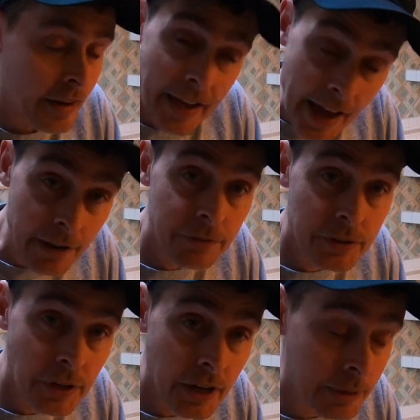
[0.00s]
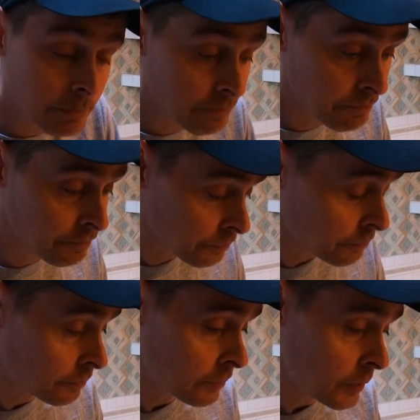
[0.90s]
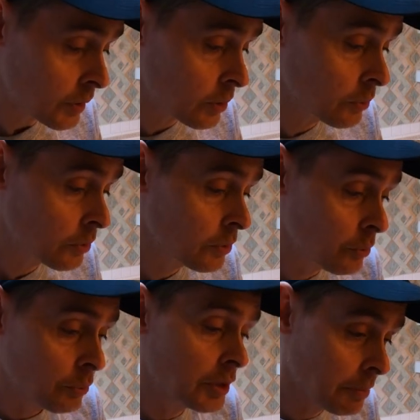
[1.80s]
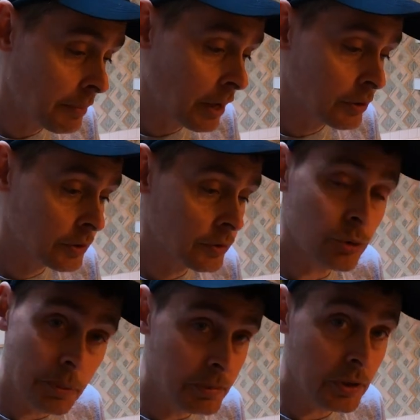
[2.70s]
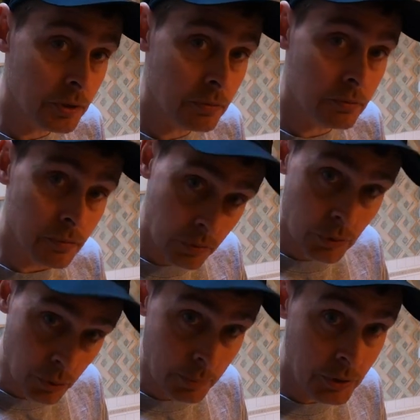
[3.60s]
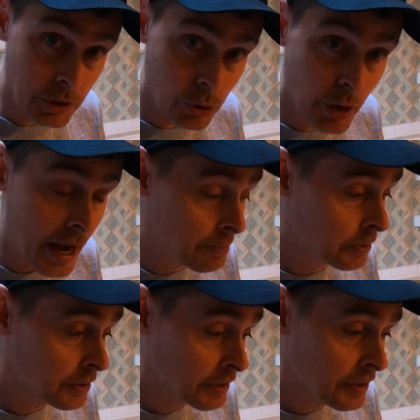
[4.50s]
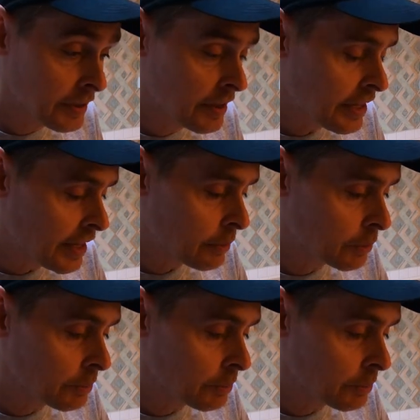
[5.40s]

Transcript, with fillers: And half the time, when the mouse trips the, trips the trap, it